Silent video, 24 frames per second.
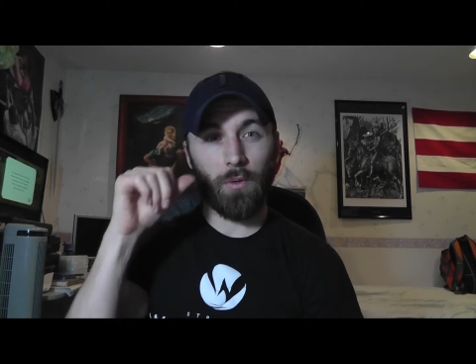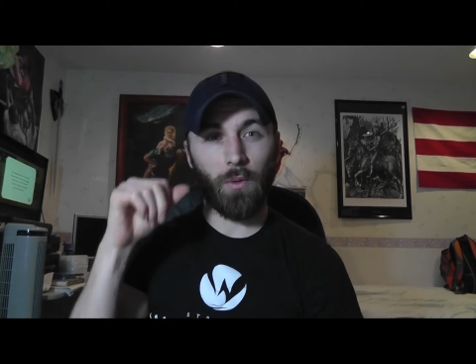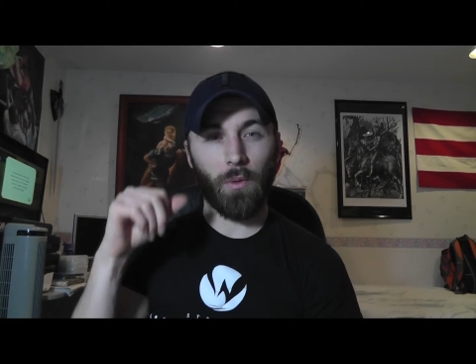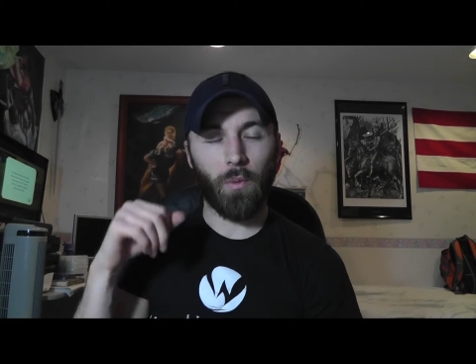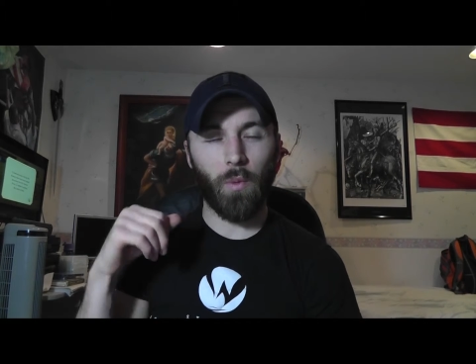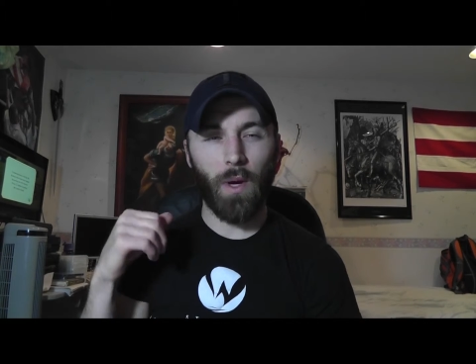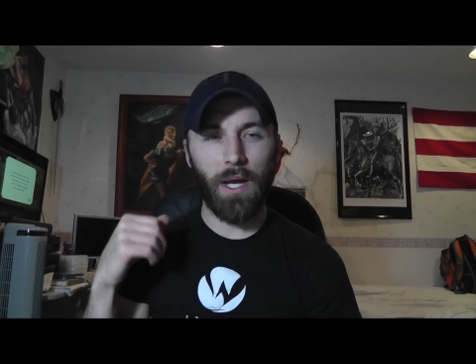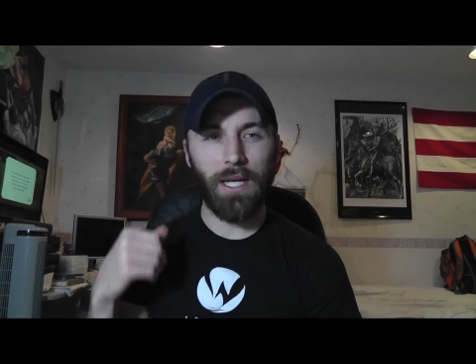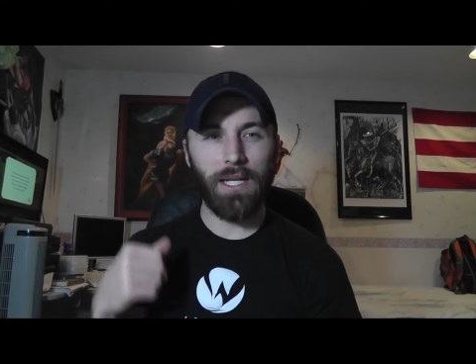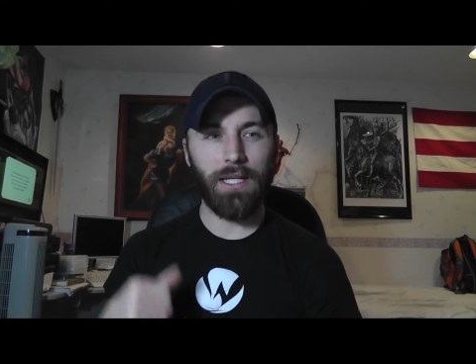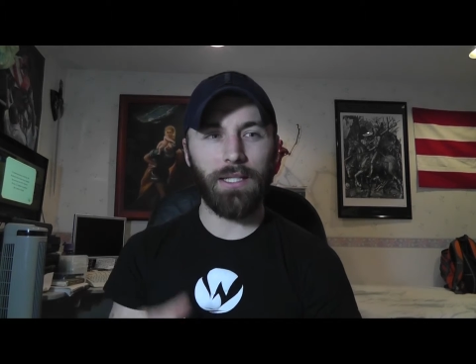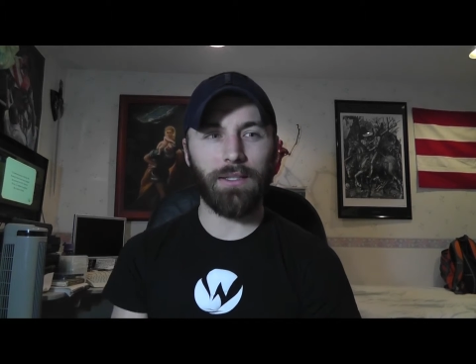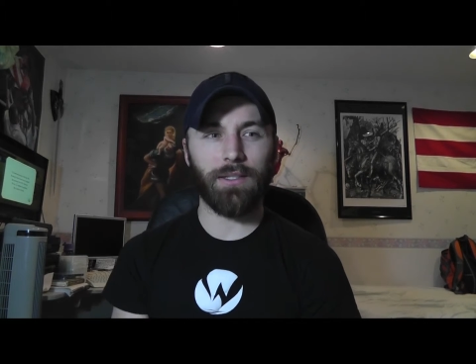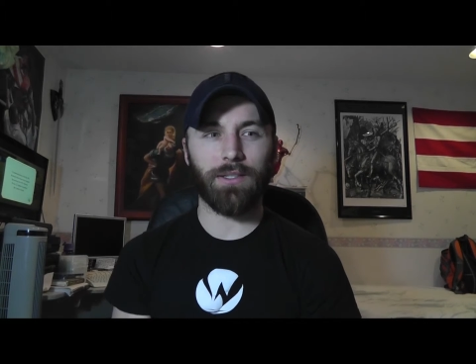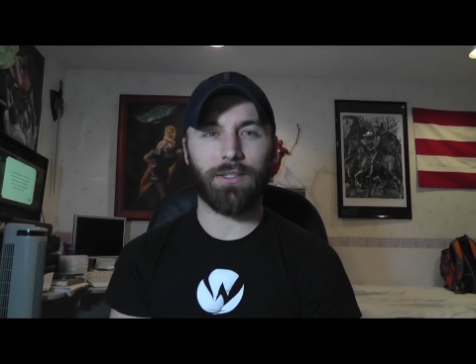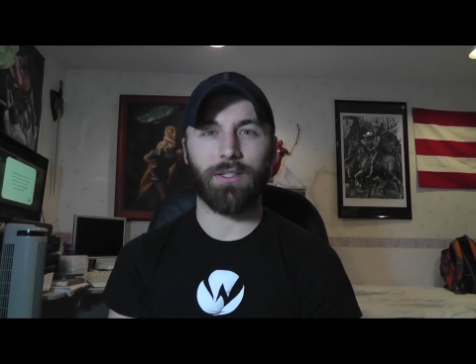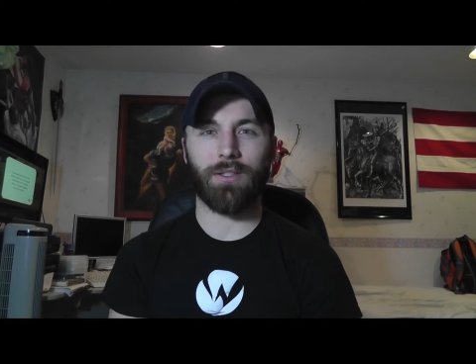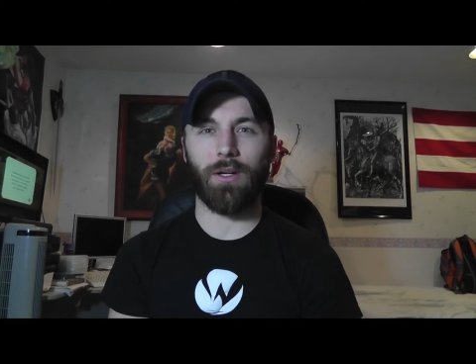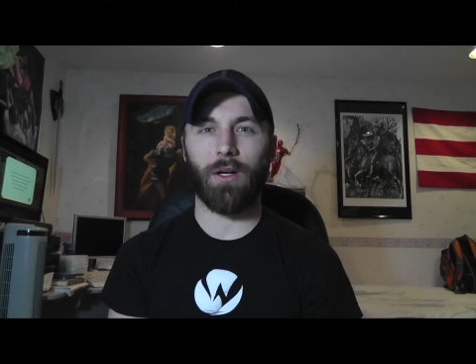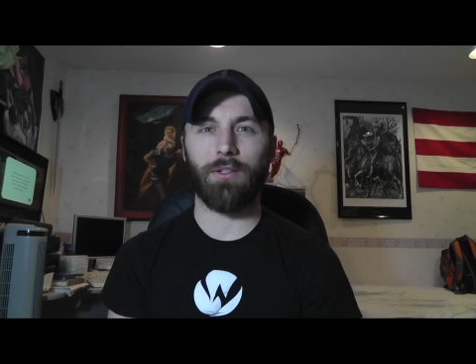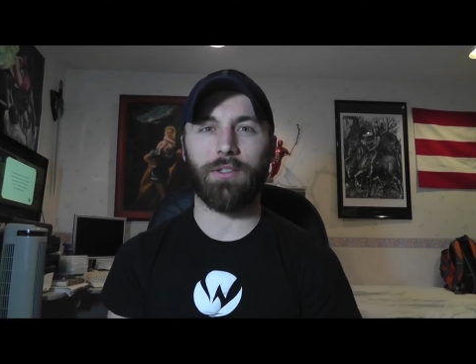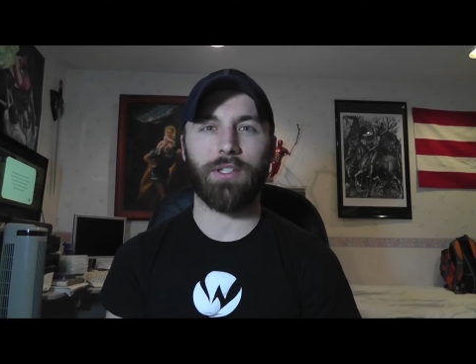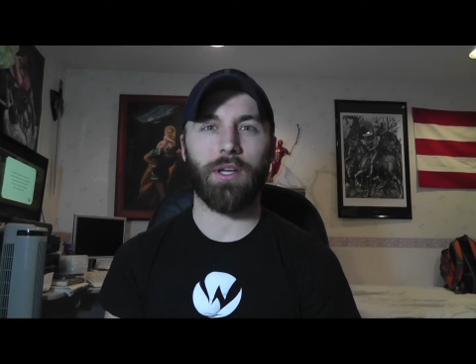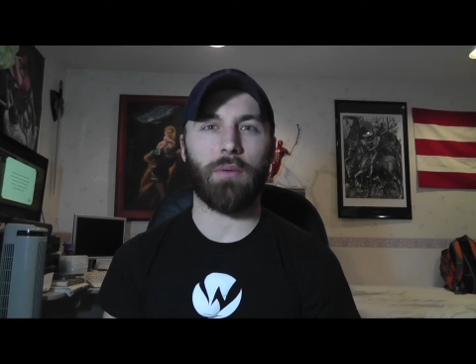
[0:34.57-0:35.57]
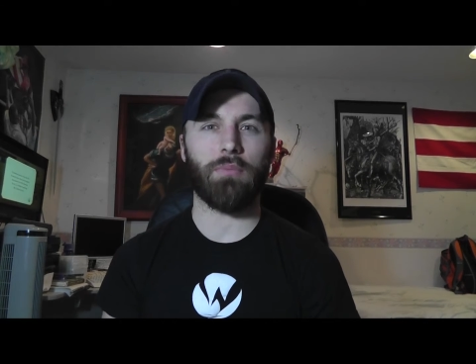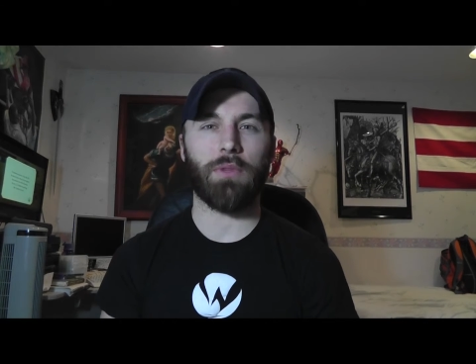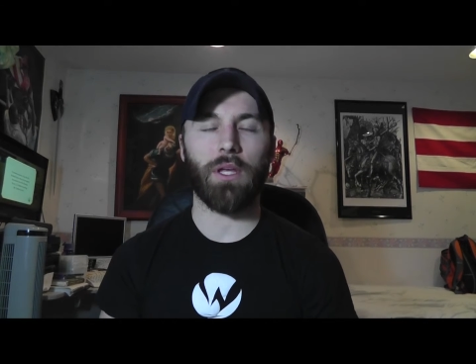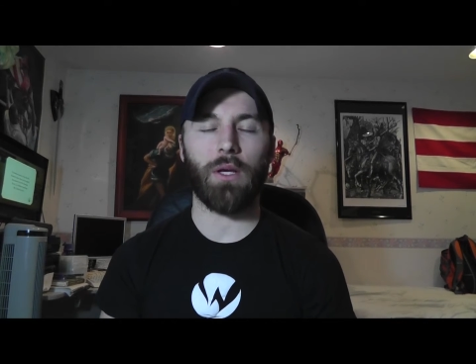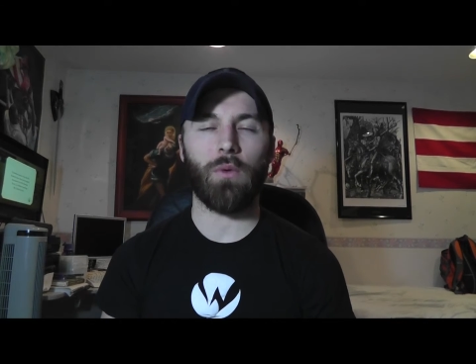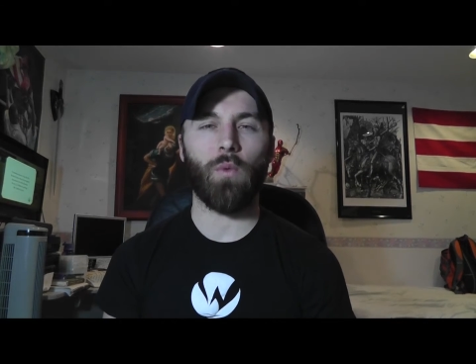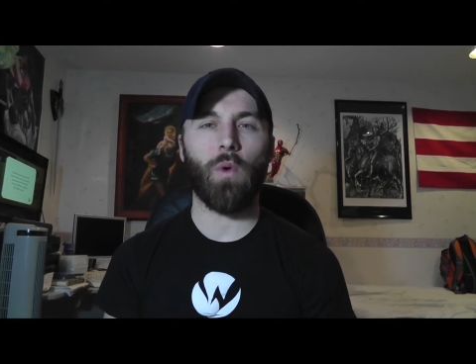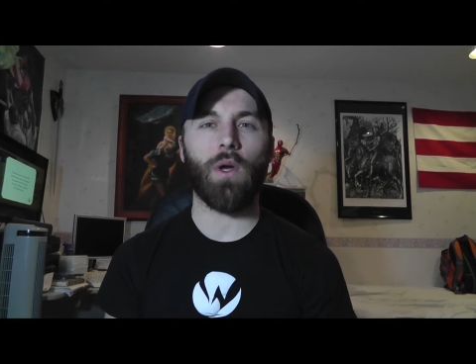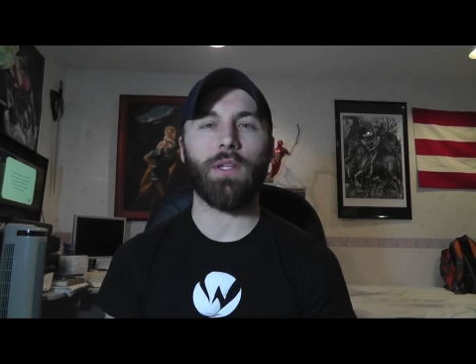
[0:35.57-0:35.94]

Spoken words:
We're waiting to start something